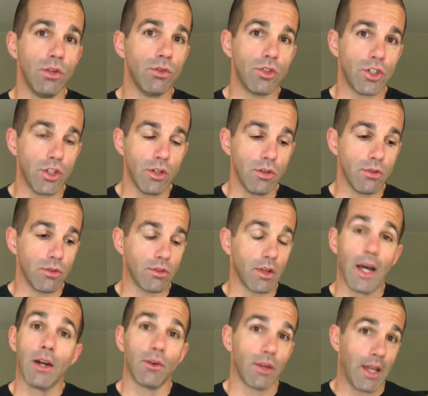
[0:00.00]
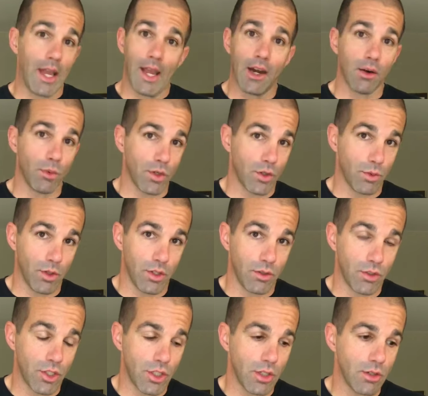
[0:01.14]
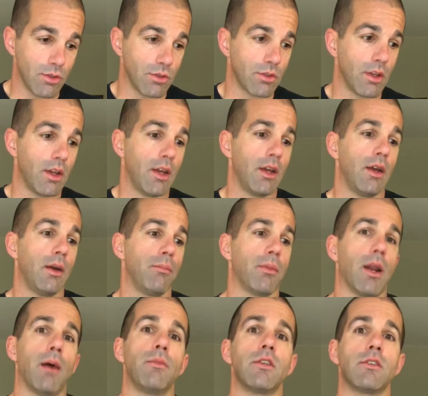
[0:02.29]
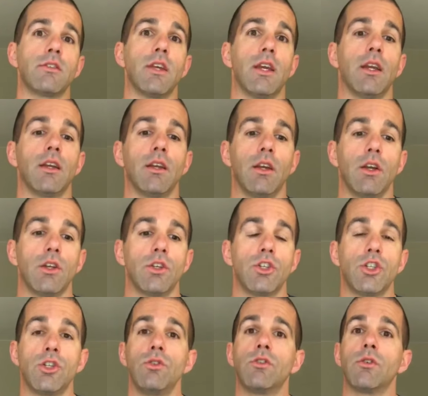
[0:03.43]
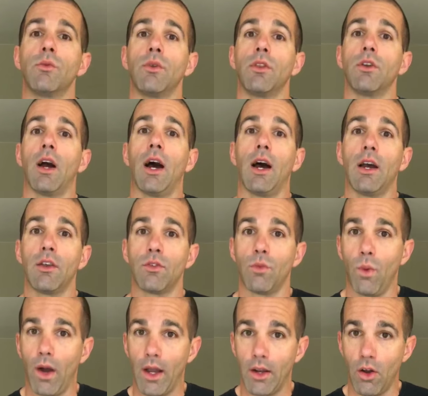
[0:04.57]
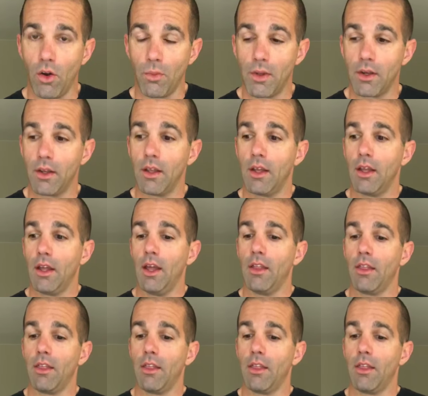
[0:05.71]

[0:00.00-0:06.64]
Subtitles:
choose, I don't care which one you choose, but I'm just saying, choose it with your eyes wide open and